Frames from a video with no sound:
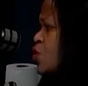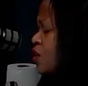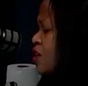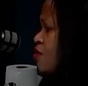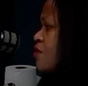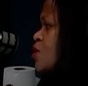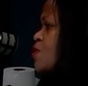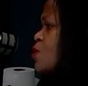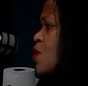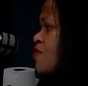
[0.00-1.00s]
certainly not a
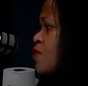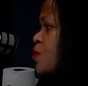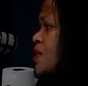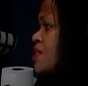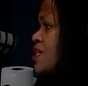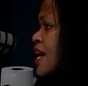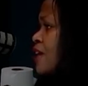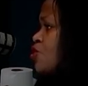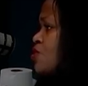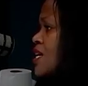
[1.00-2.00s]
visible one for the rest of the
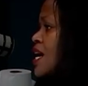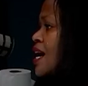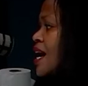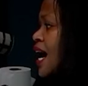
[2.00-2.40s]
country,